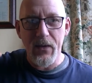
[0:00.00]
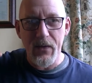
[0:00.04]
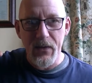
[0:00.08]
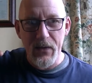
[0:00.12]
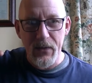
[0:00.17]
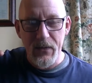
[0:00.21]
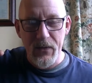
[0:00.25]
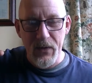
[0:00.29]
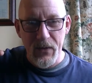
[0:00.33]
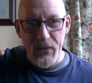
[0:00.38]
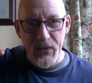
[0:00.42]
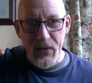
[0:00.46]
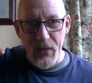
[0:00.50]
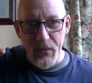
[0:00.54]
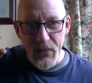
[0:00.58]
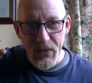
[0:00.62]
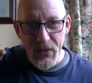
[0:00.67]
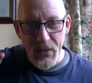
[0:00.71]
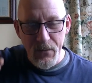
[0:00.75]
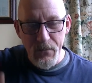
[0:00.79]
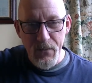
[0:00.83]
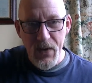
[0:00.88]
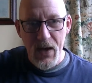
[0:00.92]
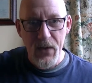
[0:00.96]
that
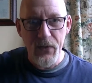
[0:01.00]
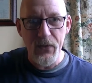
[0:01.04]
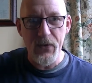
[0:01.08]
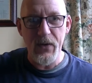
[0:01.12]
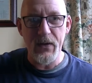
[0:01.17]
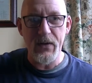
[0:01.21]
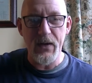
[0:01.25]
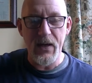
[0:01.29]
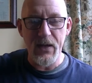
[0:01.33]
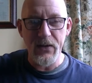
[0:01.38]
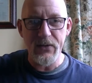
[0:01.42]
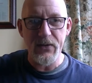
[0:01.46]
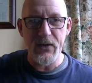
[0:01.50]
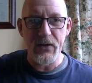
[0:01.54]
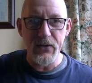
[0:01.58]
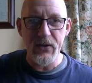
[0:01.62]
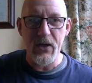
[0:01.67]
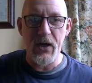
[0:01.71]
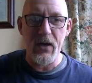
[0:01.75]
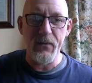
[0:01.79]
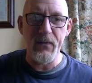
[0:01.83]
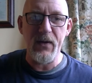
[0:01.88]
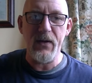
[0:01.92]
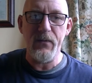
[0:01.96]
the method is
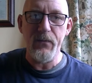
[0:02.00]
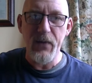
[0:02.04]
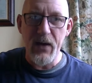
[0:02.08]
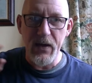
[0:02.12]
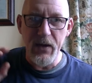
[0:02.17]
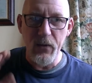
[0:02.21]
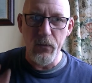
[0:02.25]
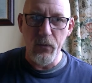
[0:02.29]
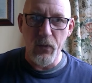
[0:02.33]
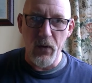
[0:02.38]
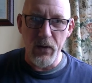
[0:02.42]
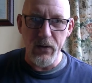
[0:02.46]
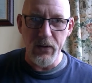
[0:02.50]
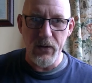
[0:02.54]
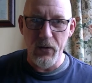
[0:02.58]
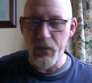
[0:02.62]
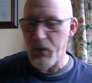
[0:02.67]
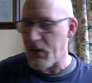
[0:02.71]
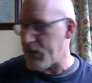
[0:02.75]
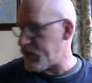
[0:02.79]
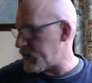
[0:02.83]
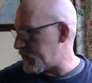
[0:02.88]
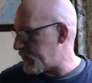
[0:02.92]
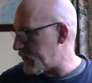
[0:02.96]
determined by what you
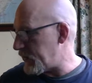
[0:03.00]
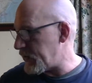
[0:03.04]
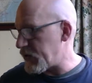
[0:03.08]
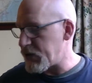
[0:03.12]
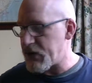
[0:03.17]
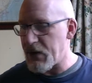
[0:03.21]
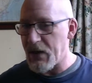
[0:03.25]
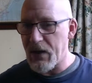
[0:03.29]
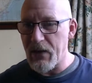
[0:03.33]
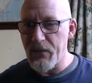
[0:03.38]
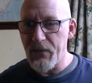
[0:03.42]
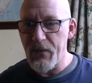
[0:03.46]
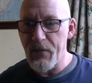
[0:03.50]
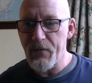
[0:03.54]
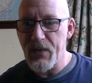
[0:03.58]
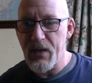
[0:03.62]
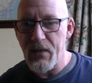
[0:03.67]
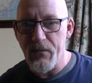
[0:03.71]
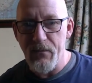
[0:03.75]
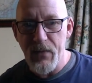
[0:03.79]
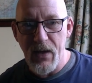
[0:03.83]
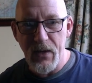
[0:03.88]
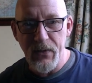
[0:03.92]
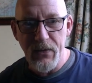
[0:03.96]
want to achieve. The
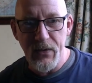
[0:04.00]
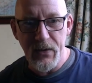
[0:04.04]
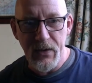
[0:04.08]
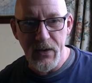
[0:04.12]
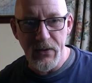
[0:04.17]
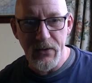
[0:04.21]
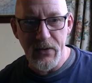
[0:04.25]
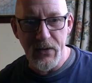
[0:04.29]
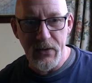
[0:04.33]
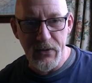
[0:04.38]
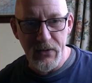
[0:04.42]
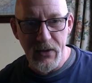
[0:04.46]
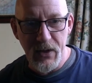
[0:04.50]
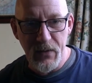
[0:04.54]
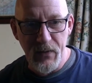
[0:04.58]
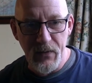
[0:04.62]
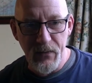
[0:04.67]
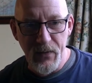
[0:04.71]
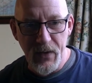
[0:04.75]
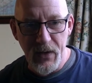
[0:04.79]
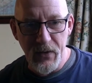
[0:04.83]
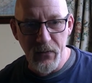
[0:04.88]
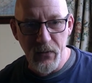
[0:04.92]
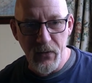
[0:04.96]
method is determined
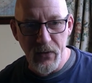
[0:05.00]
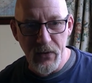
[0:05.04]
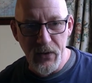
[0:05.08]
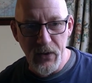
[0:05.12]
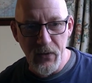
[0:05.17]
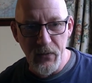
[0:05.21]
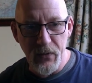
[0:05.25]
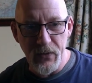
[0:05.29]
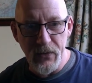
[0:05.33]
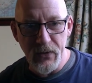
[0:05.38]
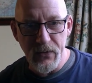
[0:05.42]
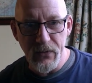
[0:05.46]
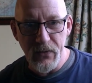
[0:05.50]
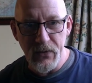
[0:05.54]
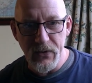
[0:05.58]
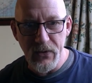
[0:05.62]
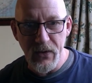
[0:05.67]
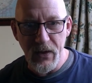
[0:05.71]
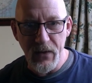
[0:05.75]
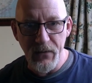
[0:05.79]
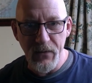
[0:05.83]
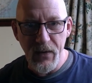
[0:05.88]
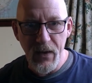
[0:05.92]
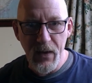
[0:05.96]
by what you want to
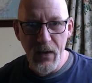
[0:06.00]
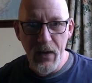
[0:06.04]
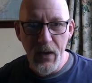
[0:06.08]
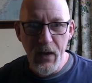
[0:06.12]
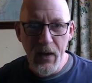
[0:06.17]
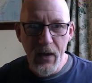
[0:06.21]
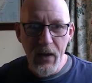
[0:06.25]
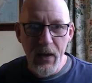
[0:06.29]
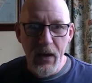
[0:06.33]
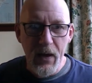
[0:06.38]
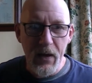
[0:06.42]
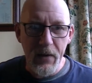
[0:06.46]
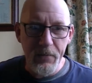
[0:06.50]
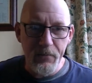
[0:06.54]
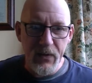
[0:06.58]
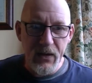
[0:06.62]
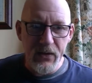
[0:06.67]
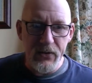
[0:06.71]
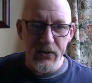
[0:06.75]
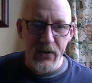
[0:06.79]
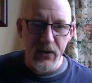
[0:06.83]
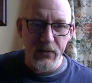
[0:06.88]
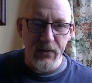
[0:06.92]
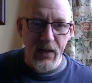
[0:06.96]
achieve.
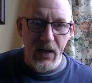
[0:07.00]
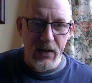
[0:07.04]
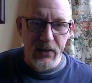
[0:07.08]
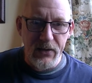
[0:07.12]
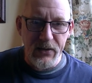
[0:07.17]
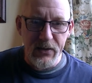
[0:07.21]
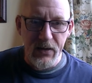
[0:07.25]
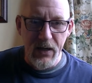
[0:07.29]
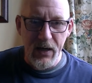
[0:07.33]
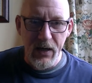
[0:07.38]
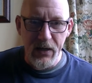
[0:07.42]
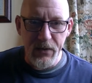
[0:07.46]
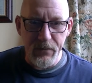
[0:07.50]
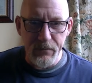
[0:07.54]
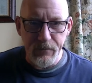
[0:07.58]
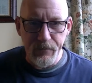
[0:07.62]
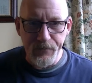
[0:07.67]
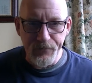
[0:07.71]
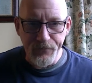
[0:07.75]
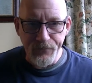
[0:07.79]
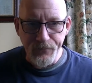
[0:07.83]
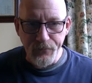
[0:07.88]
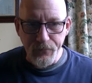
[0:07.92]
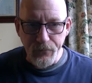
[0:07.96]
So next slide,
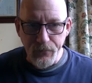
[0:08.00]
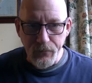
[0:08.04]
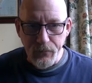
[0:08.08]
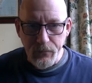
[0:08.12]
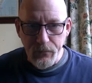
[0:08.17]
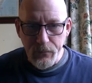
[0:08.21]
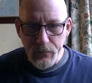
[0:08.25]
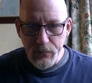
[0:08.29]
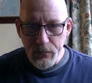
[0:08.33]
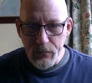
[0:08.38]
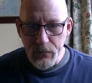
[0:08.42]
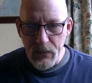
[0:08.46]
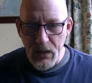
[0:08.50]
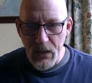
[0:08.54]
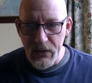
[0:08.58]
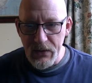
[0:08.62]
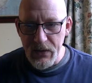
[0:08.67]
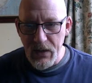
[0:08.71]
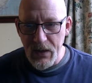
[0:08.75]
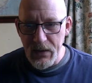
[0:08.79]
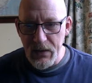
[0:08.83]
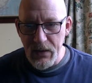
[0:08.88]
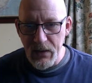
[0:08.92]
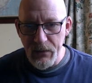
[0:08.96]

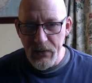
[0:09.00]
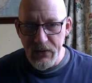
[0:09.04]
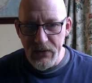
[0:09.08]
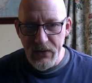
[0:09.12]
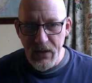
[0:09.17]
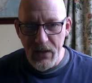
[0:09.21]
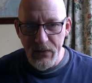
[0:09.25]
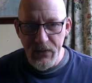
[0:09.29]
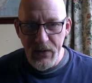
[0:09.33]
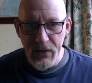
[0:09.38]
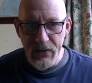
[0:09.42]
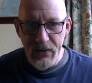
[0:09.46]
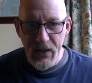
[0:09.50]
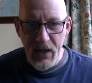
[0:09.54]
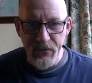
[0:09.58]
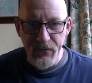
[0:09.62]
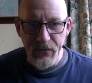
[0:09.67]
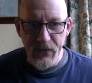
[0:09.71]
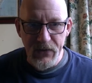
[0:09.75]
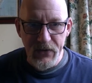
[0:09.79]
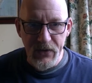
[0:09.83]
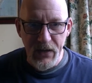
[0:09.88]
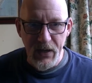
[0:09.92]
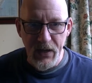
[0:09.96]
slide number 10, this
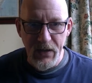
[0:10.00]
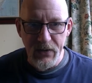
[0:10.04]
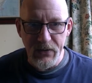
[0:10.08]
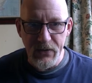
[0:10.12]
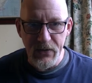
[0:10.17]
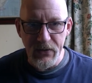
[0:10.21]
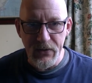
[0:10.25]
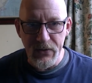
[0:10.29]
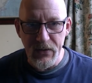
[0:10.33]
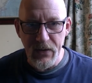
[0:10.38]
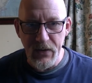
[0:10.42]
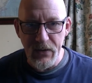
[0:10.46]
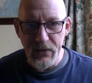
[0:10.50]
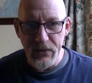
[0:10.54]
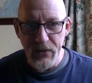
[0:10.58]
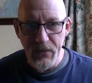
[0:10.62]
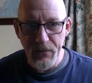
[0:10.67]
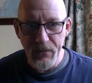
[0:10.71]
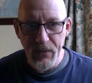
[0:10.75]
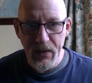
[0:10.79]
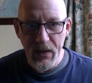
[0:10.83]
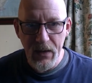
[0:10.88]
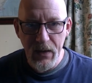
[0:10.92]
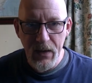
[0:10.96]
emphasizes this.
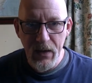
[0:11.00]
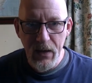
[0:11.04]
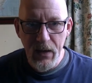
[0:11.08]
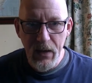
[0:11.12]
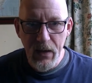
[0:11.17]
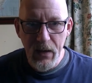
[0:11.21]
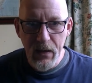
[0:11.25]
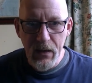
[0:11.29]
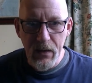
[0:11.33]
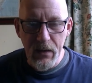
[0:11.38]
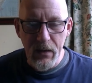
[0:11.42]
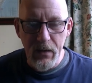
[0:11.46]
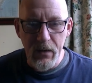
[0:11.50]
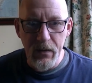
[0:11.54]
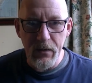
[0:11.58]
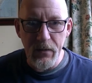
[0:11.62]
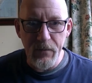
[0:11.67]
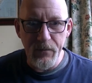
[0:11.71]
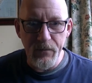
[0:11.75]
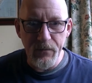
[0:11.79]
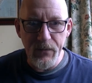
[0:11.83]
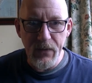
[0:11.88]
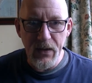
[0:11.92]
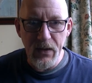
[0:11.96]

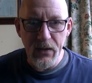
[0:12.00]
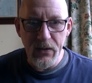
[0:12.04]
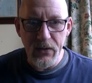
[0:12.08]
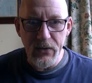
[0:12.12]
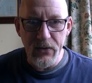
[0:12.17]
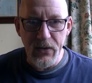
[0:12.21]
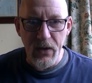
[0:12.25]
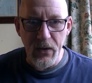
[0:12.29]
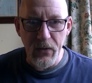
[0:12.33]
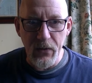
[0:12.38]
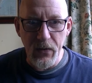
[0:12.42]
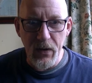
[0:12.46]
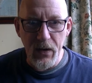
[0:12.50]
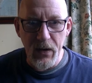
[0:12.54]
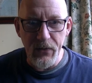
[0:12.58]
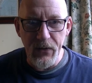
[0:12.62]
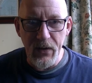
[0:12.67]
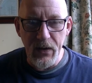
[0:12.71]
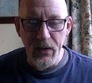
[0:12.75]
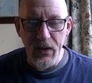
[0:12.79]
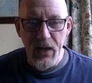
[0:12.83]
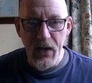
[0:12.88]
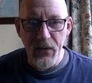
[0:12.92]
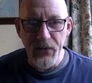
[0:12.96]
So on
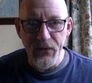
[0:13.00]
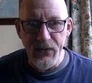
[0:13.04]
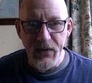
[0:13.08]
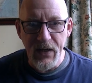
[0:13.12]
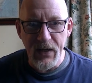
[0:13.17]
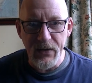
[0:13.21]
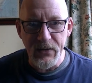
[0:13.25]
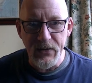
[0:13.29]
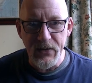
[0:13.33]
the left hand